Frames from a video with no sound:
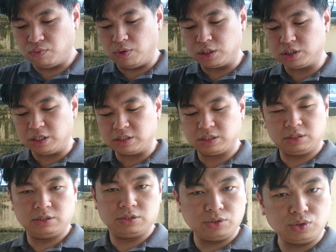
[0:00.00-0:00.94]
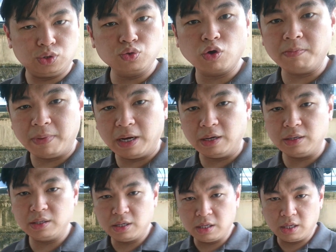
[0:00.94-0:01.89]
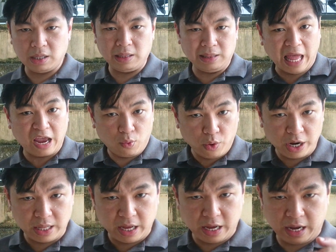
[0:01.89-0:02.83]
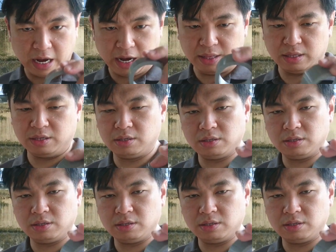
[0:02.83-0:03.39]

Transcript: which is durable, lightweight, and